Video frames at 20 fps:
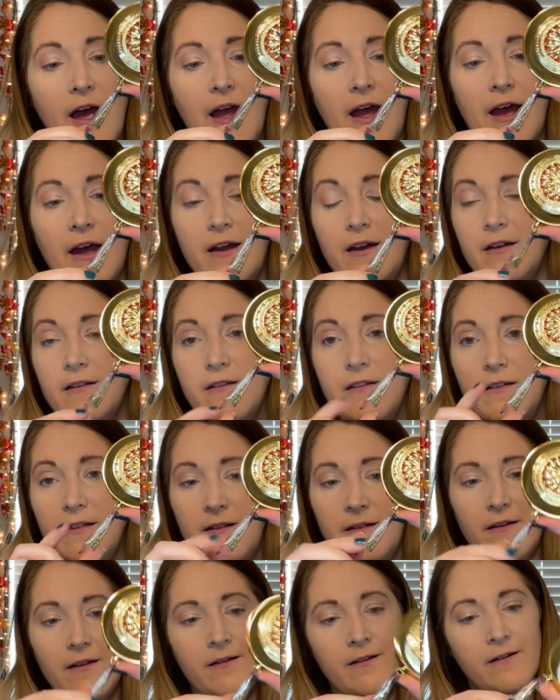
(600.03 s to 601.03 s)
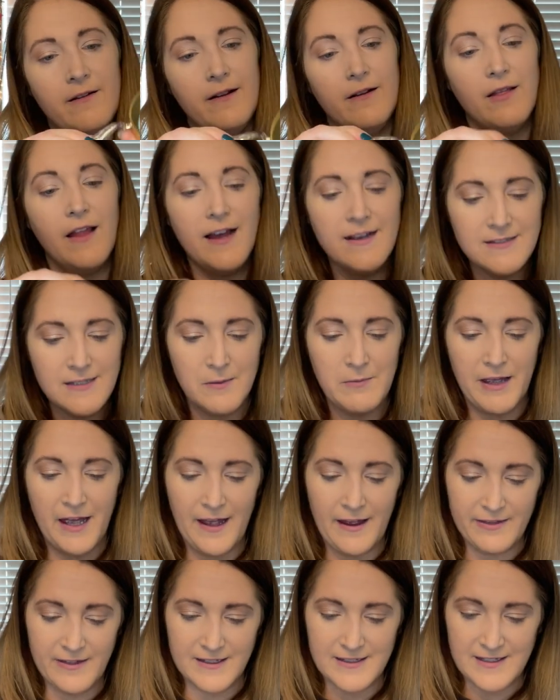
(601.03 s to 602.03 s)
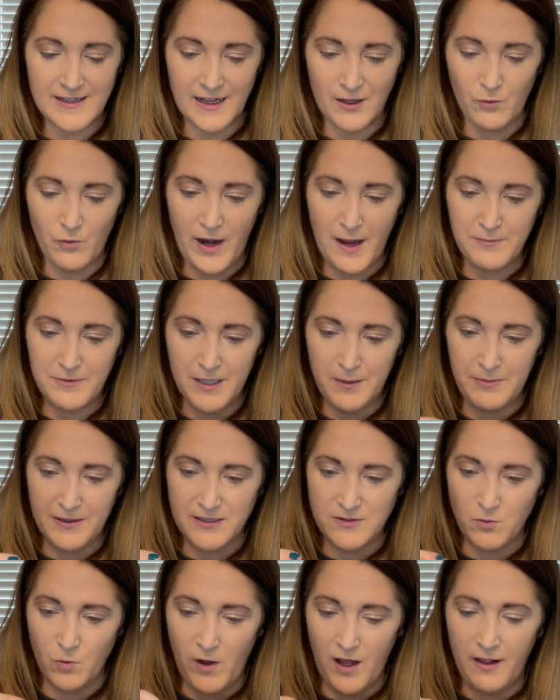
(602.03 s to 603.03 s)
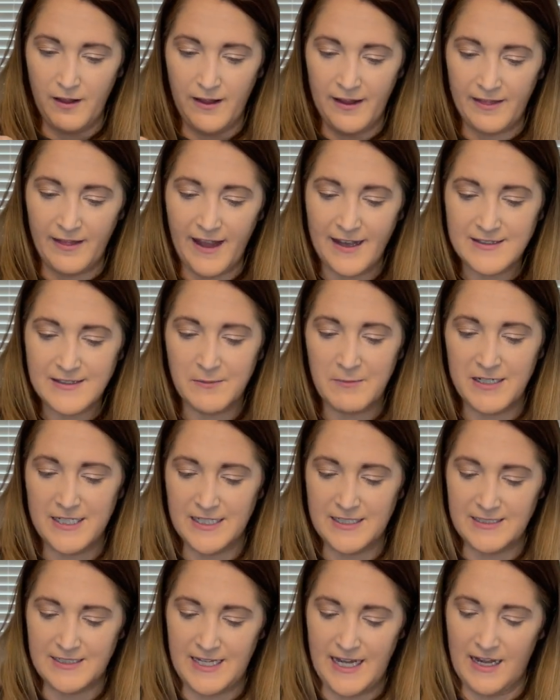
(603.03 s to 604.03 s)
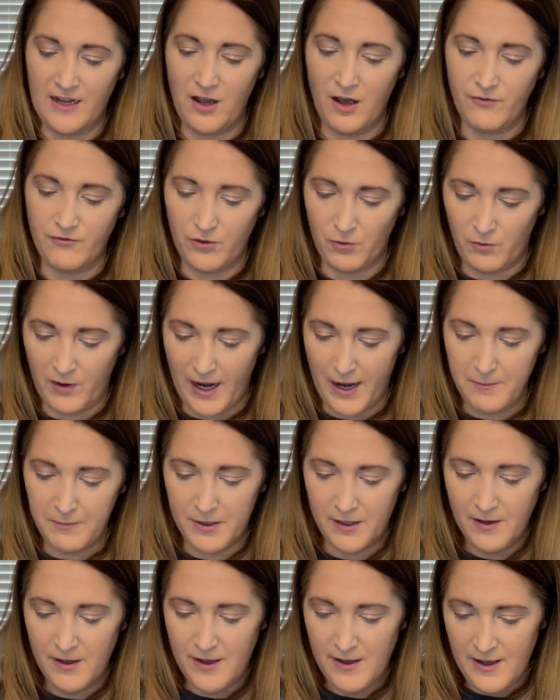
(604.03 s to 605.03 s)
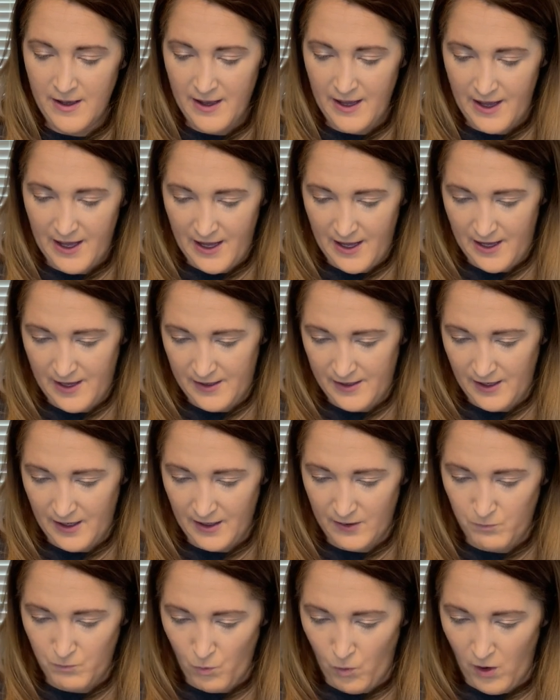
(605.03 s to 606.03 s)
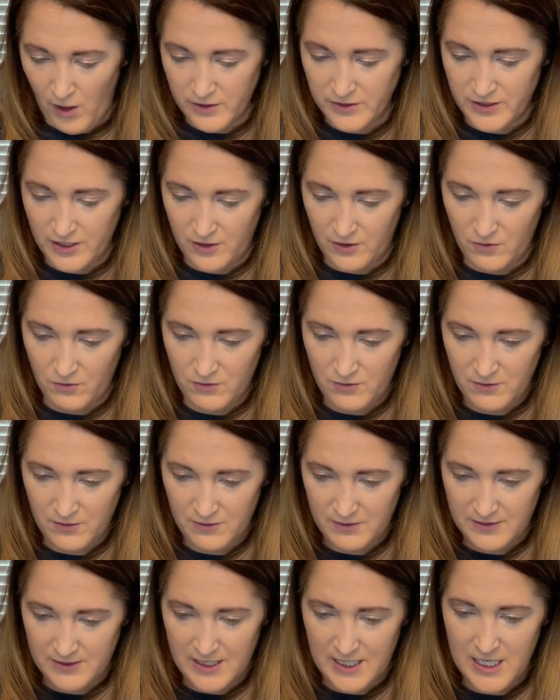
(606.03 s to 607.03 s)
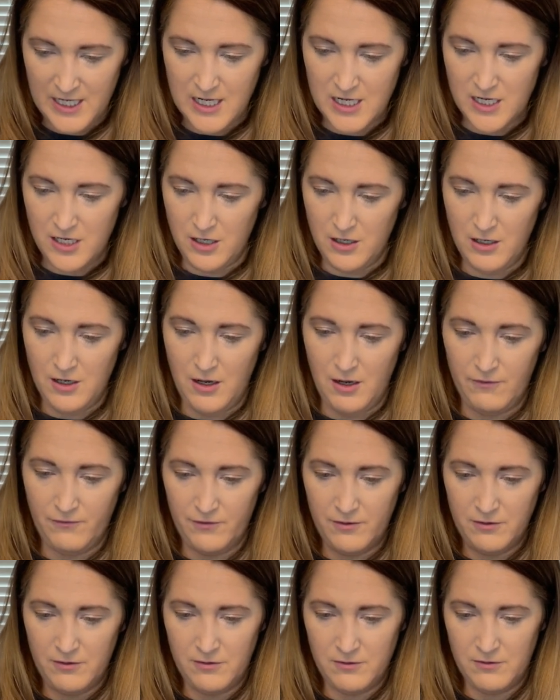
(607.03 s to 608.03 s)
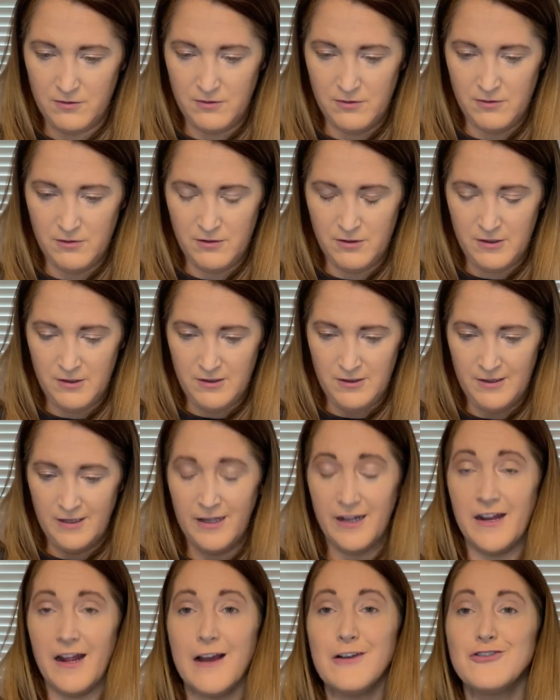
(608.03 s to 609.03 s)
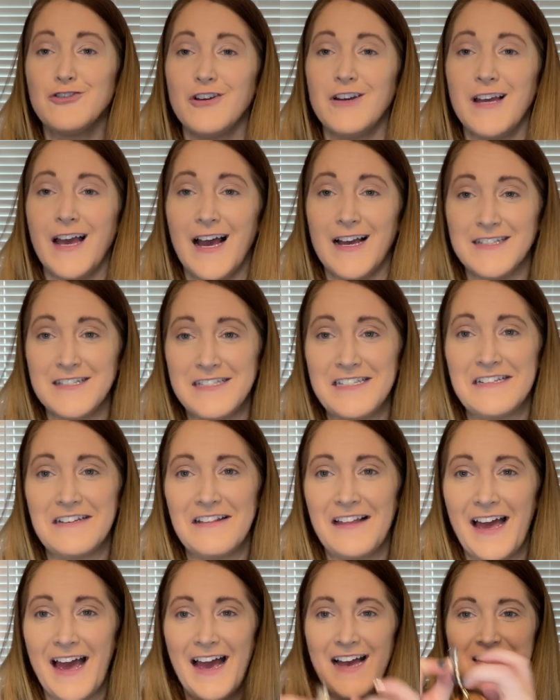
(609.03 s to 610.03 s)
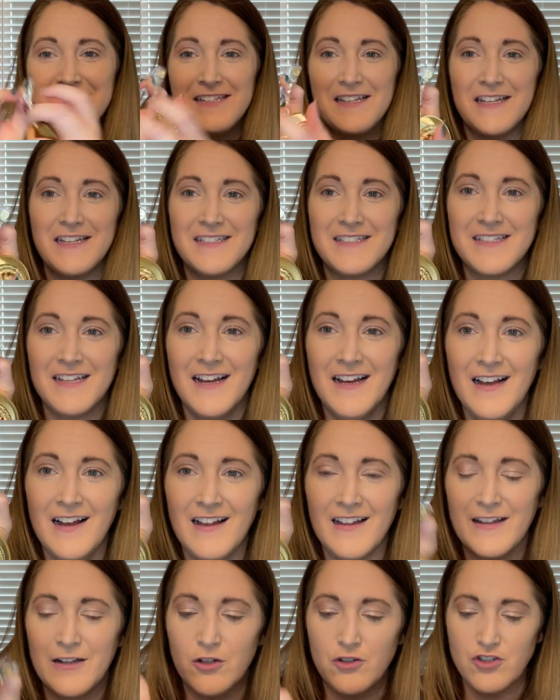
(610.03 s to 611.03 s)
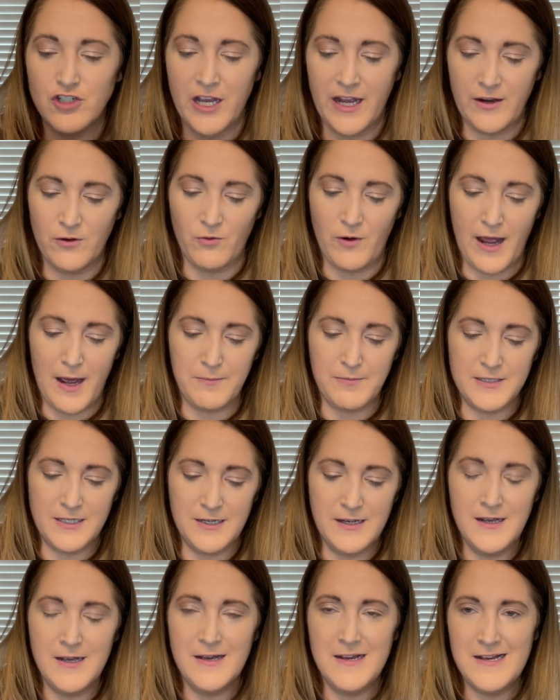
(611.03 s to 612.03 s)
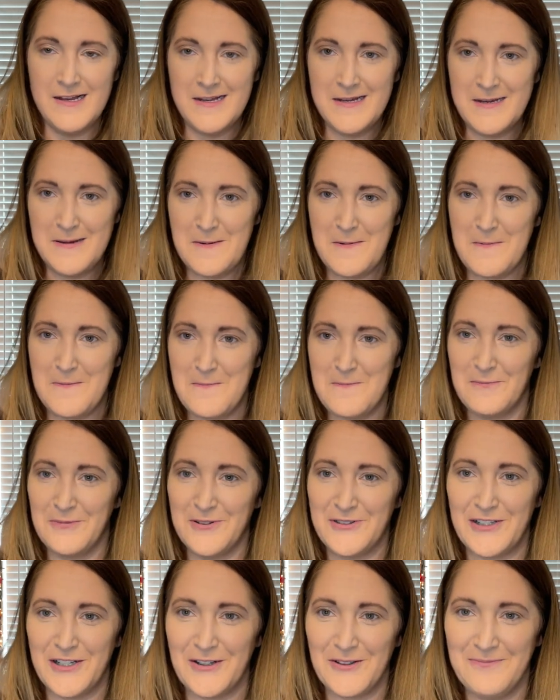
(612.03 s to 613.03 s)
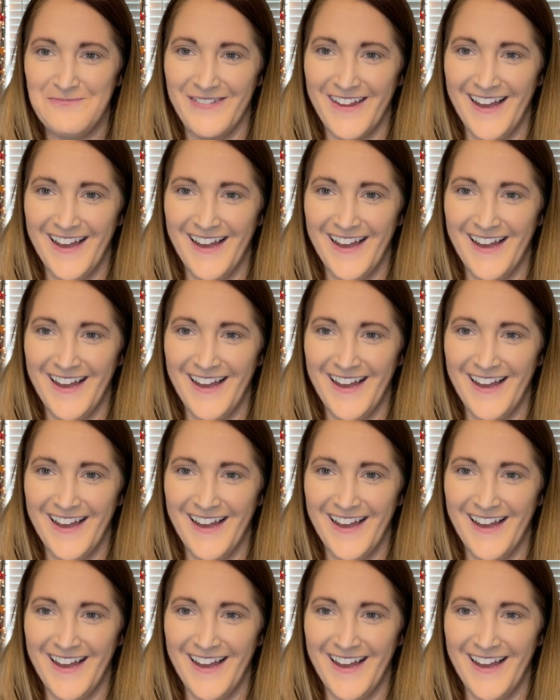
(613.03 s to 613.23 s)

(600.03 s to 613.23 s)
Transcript: and last time I had this thing wrapped up as well, and last time I didn't take off the wrap, and I want to take it off. It actually still has this little chain wrapped still